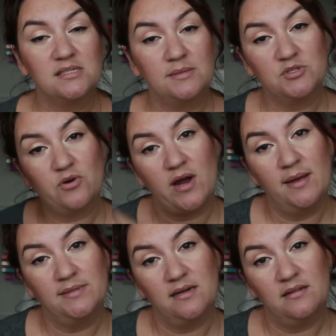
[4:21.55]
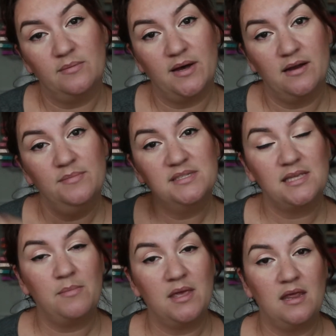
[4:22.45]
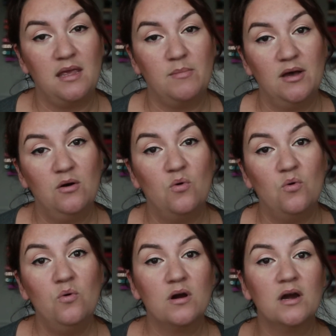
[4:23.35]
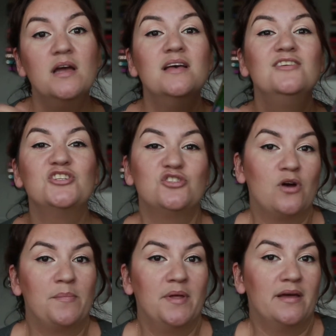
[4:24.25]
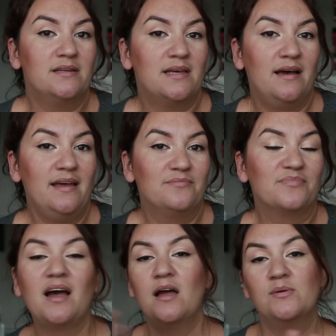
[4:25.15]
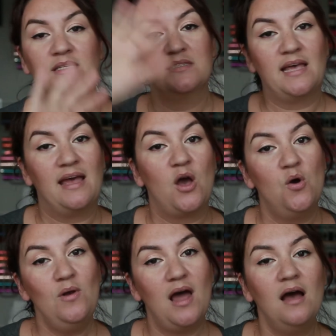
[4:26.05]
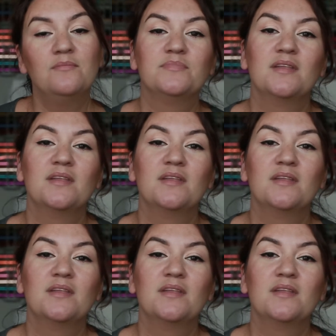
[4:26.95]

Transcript: Subscribe down at the bottom, send me an email, or just drop me a line and say hi. I always like to say hola.